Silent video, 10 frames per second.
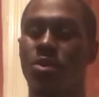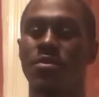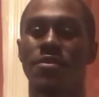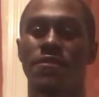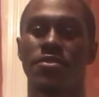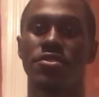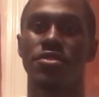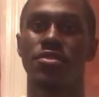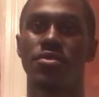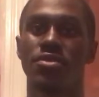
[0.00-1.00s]
would have been funny
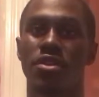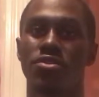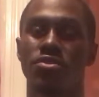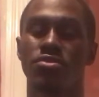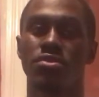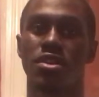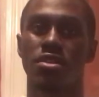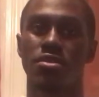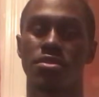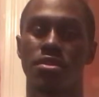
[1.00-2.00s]
if he was like, "Yo, you look like
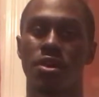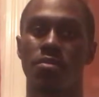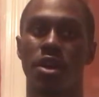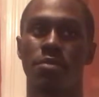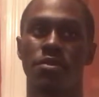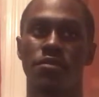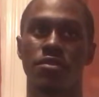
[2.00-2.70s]
a discount Powerpuff."